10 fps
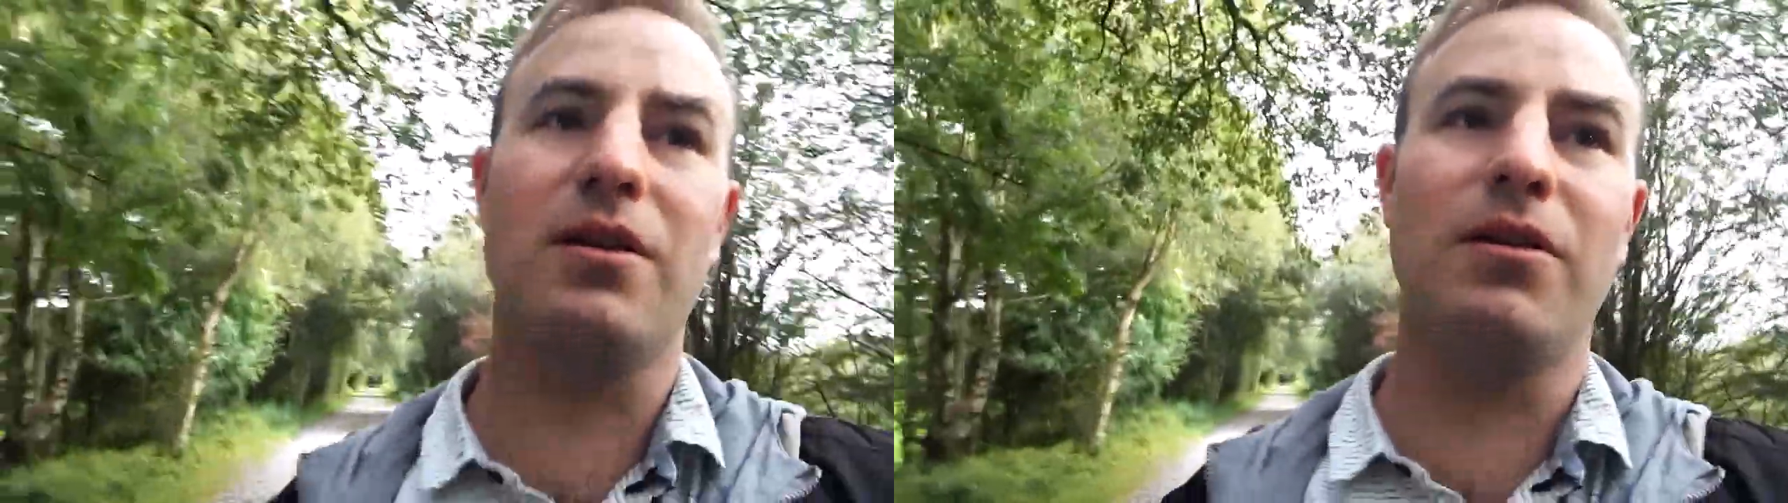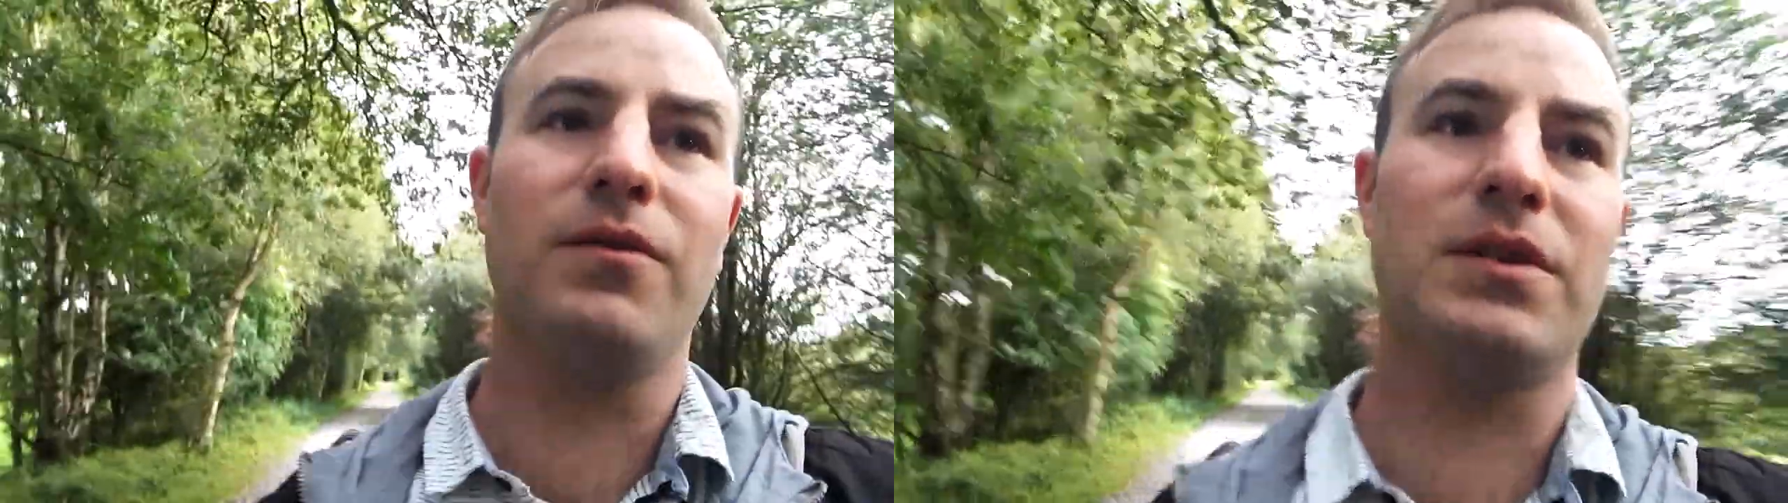
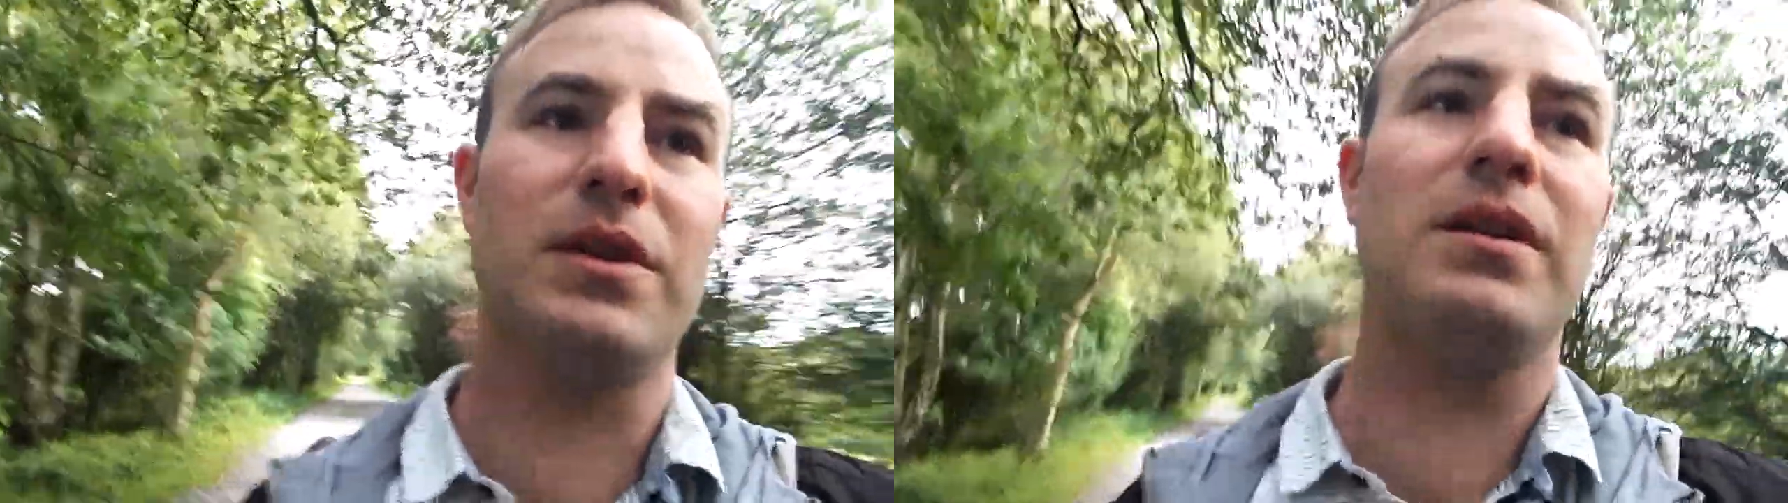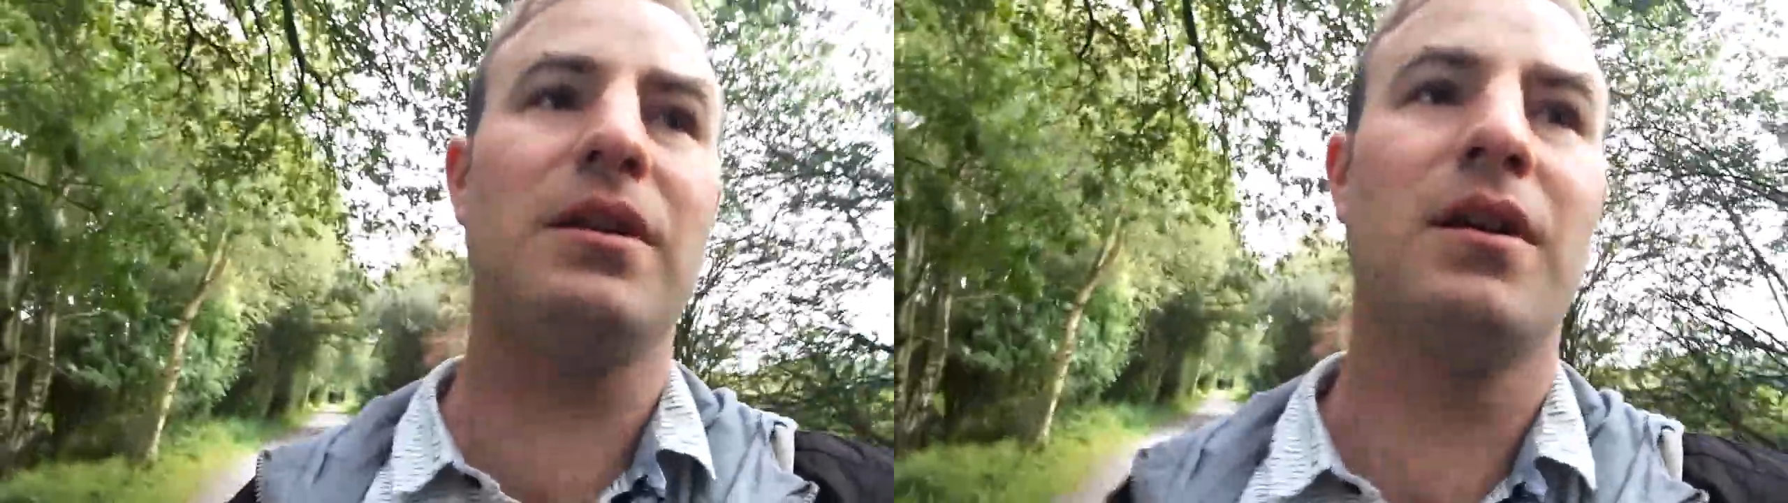and
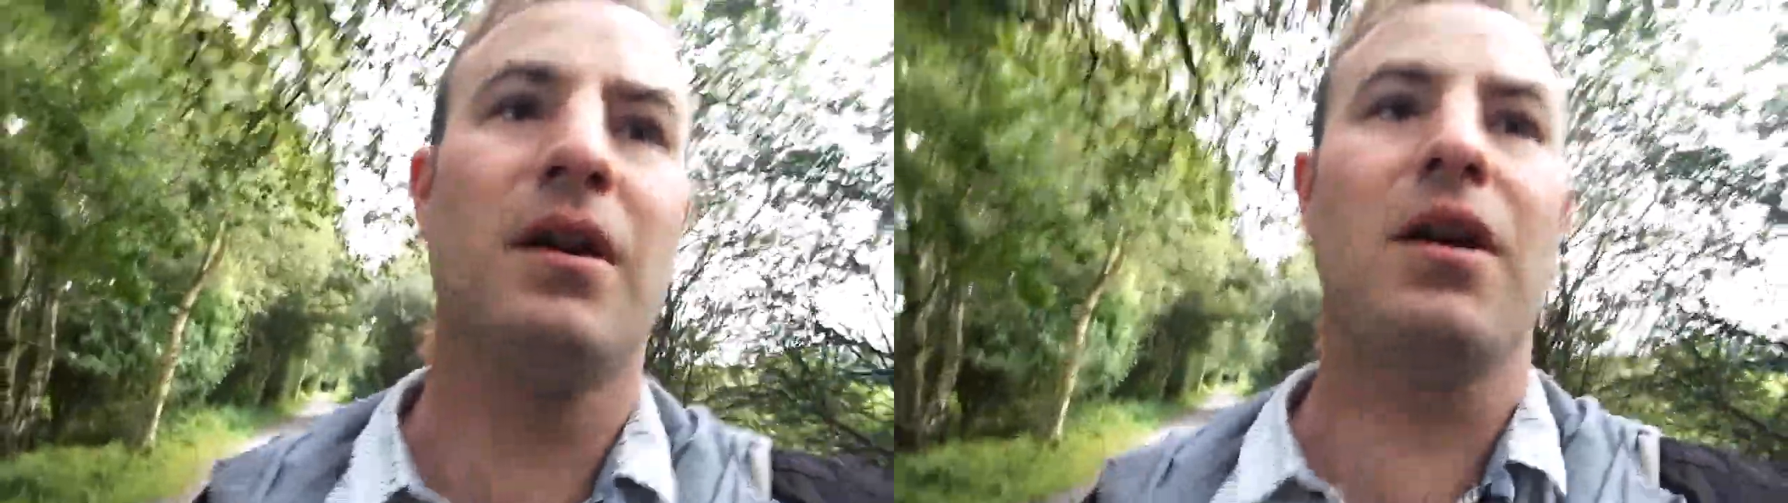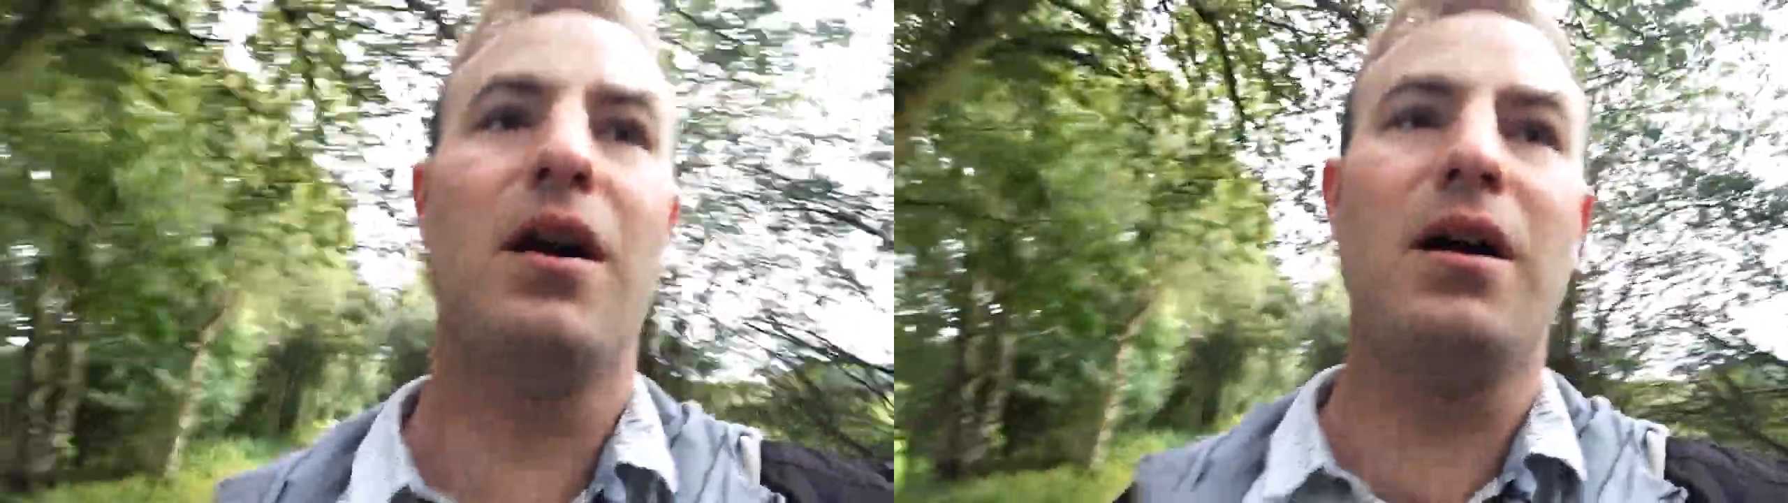obviously
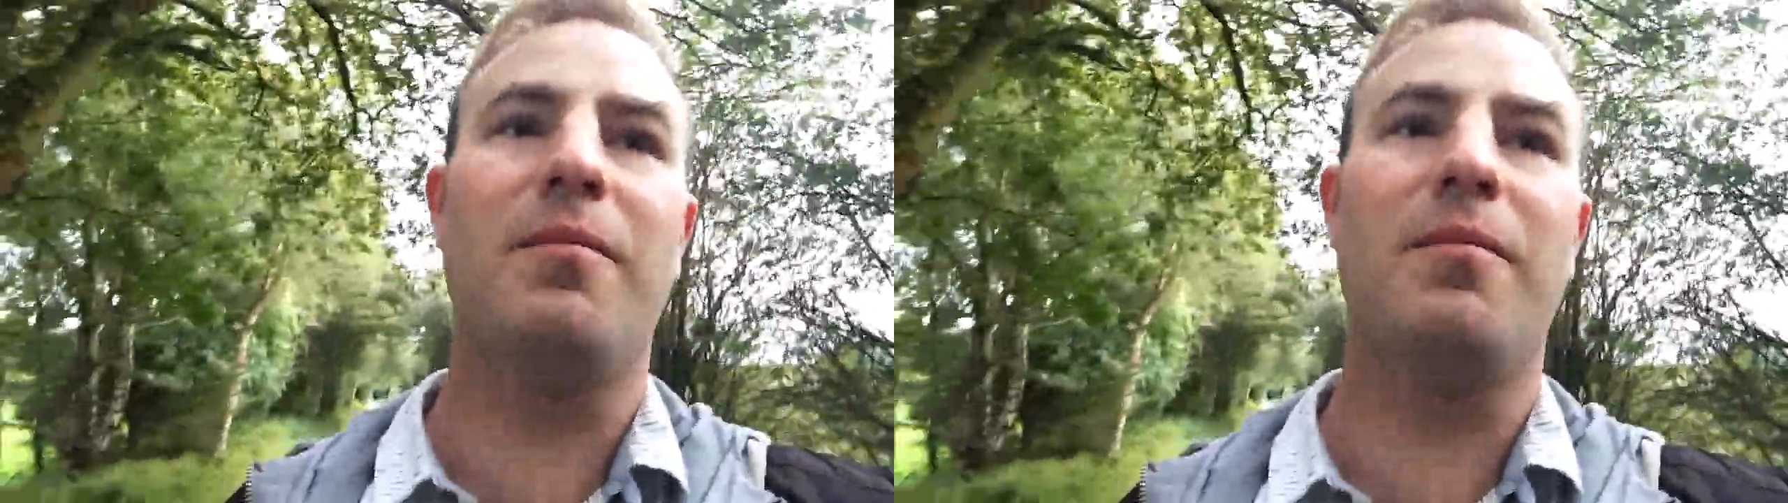I'd